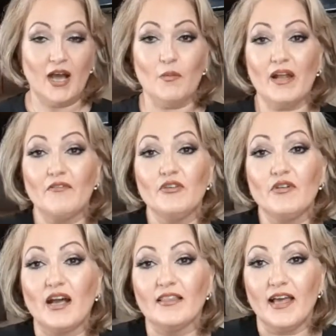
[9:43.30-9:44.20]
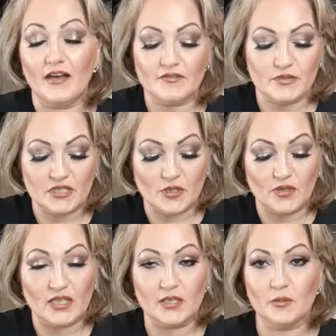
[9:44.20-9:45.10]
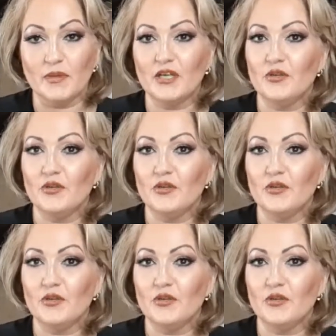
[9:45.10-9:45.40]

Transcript: And whatever you got left, which is only a little bit,